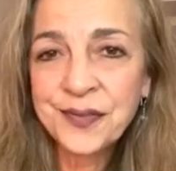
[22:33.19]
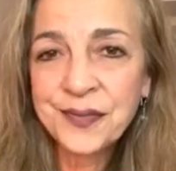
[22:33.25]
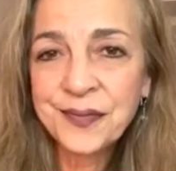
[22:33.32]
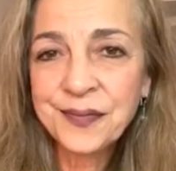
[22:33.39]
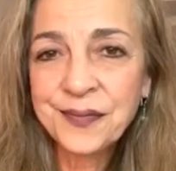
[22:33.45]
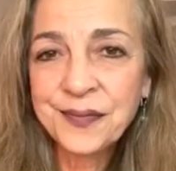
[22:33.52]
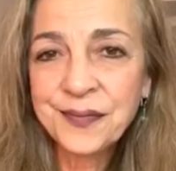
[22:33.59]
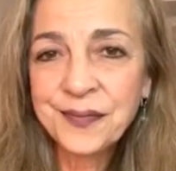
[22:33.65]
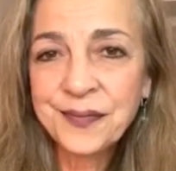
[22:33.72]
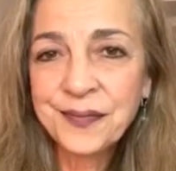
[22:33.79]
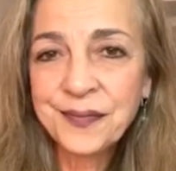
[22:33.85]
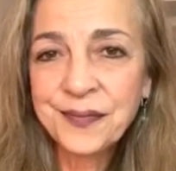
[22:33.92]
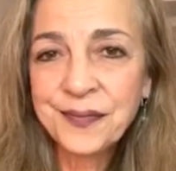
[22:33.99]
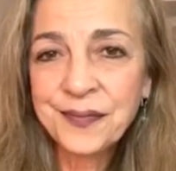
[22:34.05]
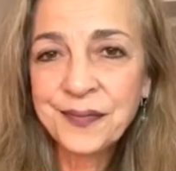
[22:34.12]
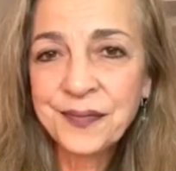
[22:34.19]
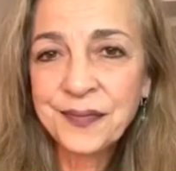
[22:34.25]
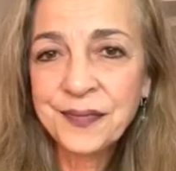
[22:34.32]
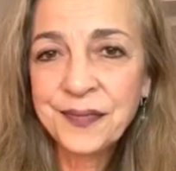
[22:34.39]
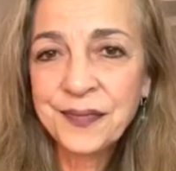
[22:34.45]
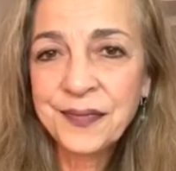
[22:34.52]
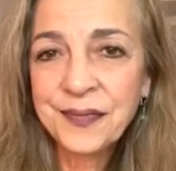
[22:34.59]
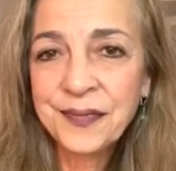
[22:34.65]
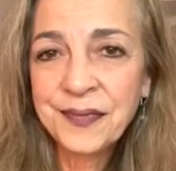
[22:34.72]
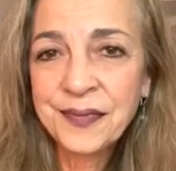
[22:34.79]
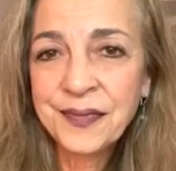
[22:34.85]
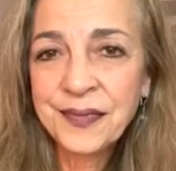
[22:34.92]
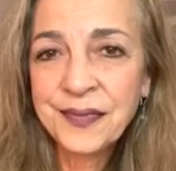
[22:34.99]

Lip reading: No one is speaking in this clip.